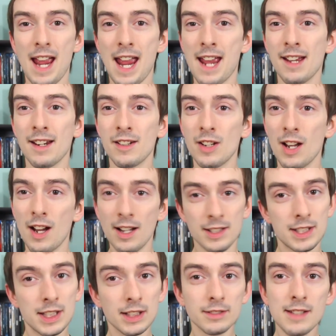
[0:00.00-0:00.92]
And
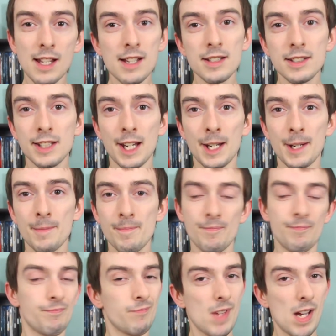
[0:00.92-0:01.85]
until next
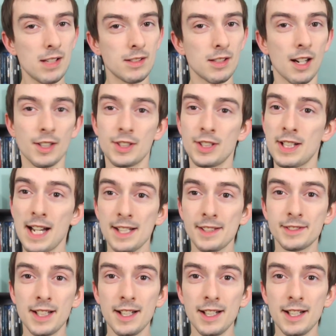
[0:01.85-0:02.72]
time, I'll talk to you guys